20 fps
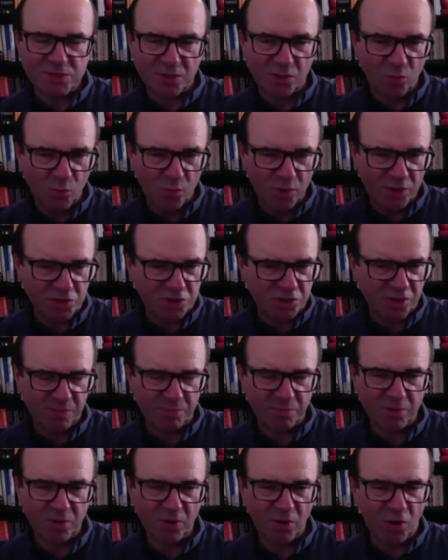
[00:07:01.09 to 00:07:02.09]

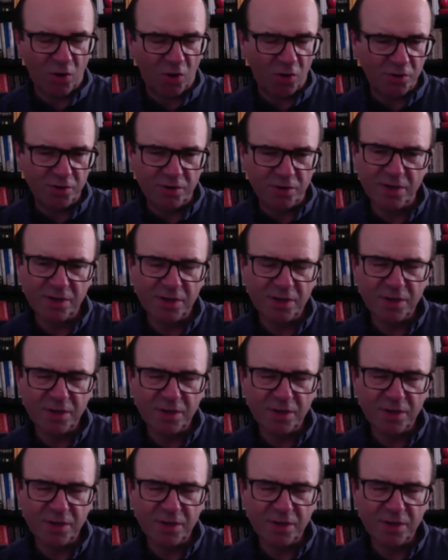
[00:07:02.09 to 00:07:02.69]
worship on,